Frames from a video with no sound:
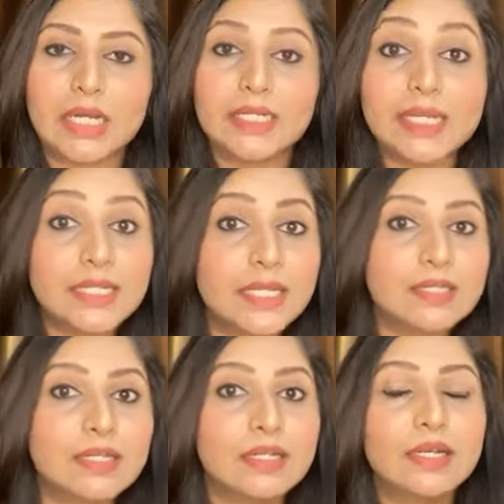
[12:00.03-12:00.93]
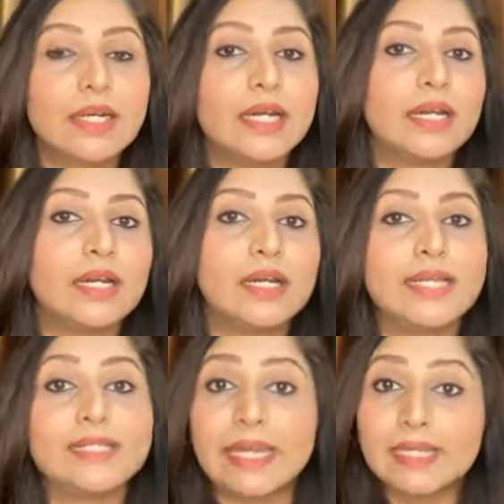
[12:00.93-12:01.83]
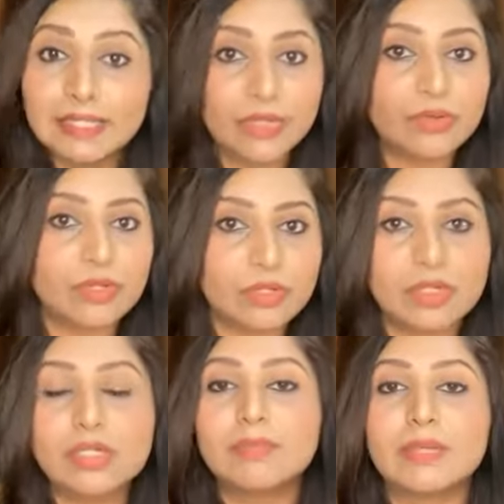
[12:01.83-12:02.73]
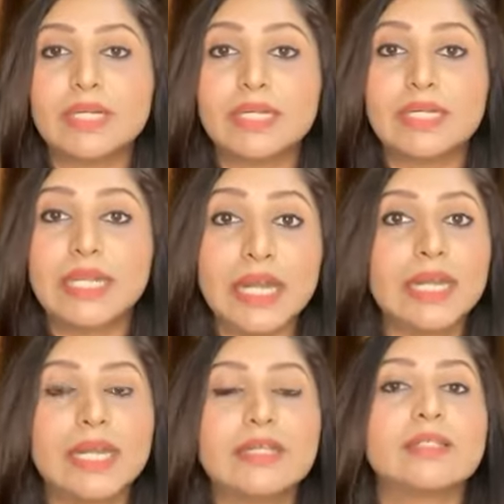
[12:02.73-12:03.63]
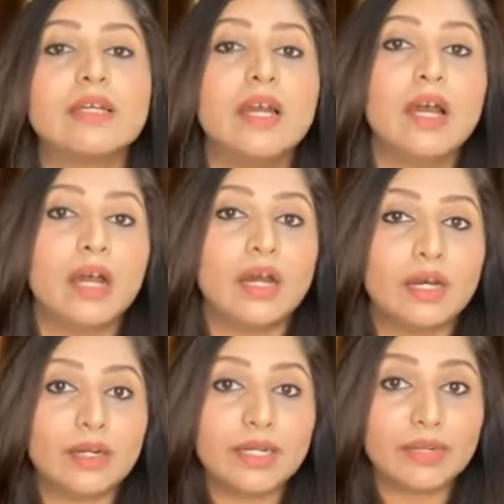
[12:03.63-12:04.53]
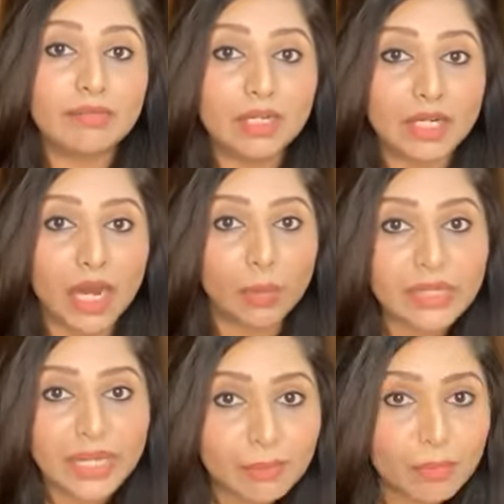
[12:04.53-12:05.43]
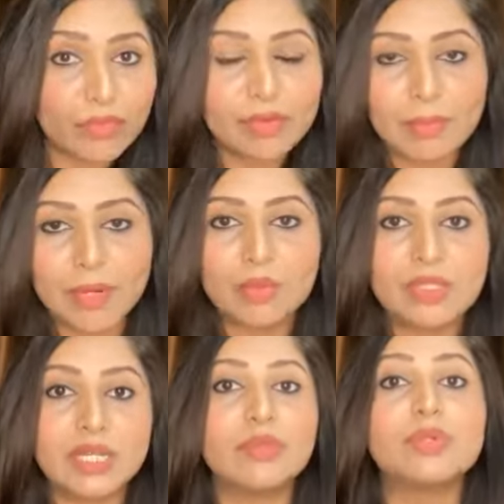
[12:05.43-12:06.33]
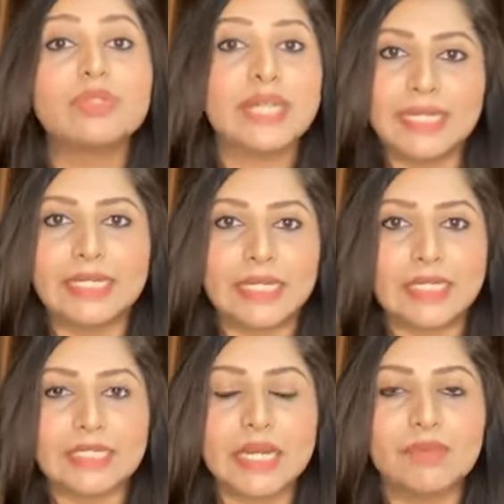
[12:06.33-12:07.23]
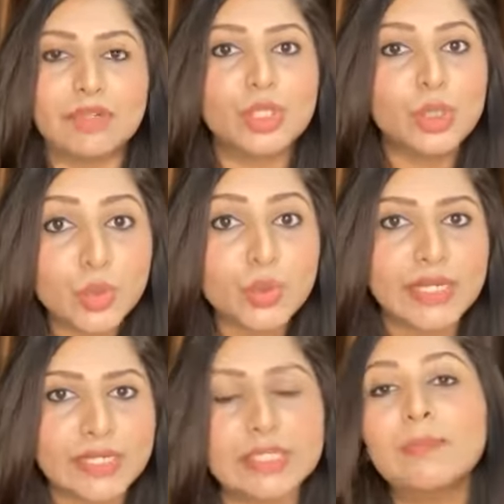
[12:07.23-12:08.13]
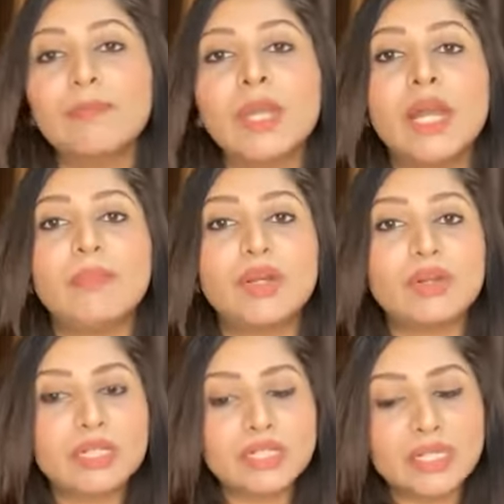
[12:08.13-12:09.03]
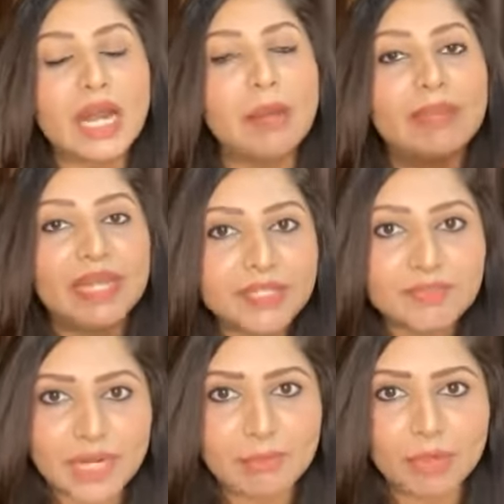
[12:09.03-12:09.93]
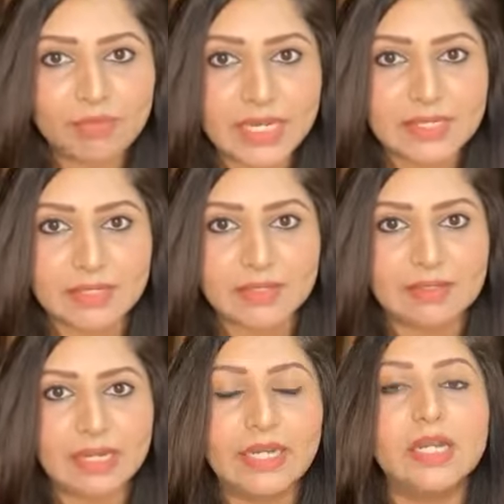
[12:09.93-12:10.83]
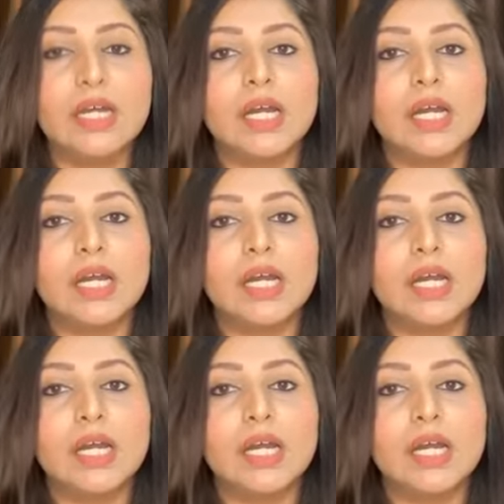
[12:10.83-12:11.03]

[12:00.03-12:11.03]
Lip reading: This laser has excellent results, but there is a definite downtime of about 7 to 10 days after CO2 laser, because it is an ablative type of laser, right?